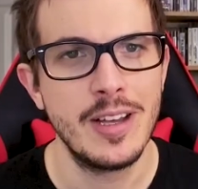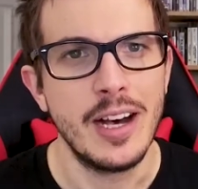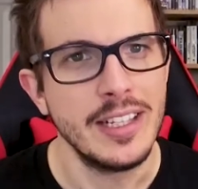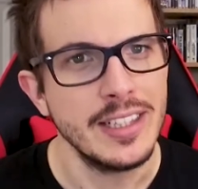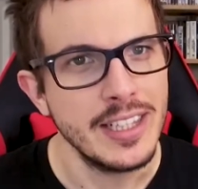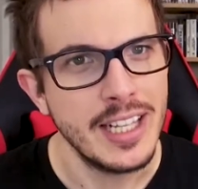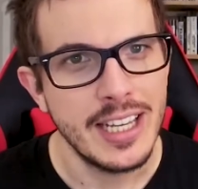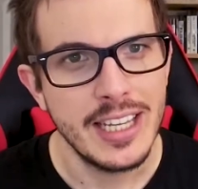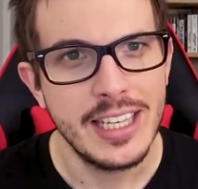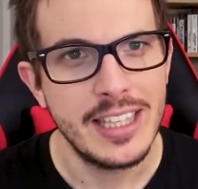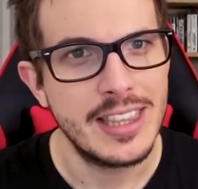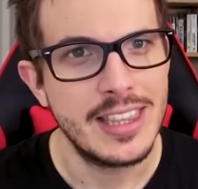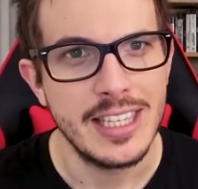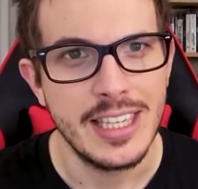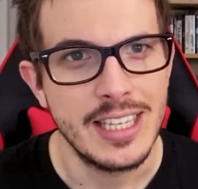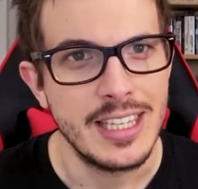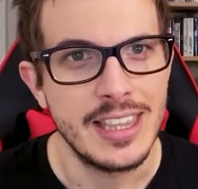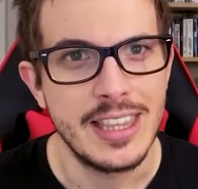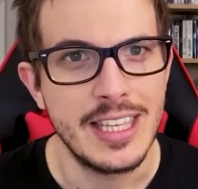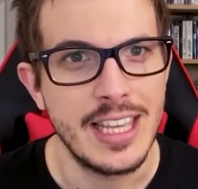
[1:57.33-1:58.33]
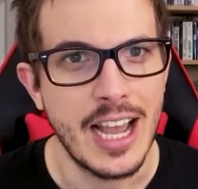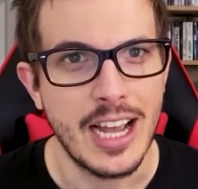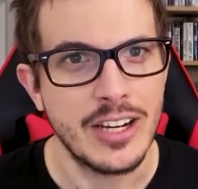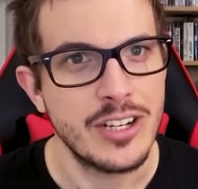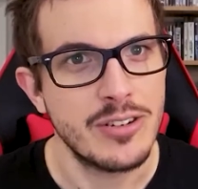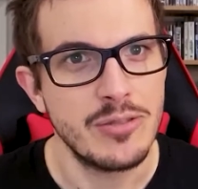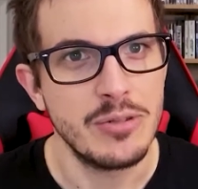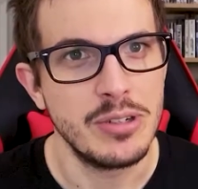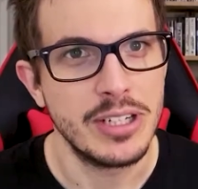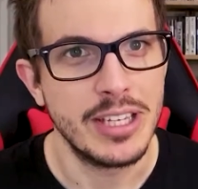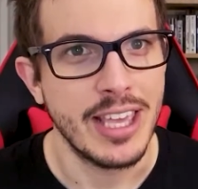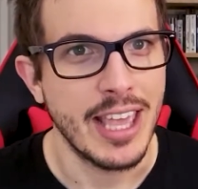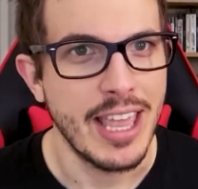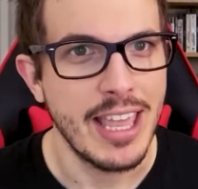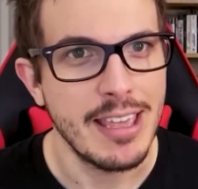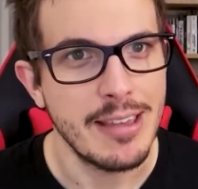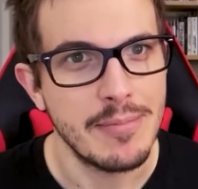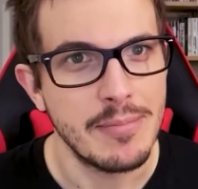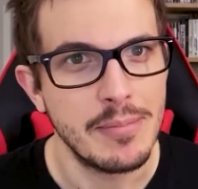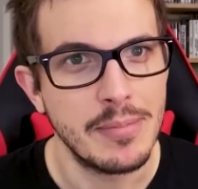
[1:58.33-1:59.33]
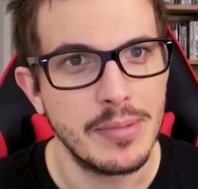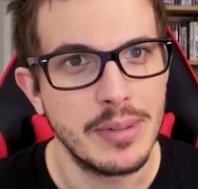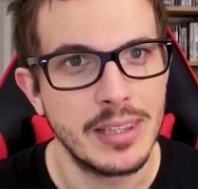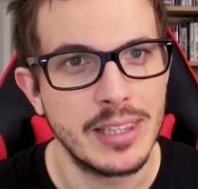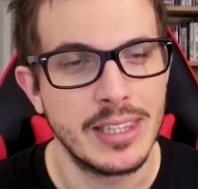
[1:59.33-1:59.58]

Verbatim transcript: unlike the the actual game.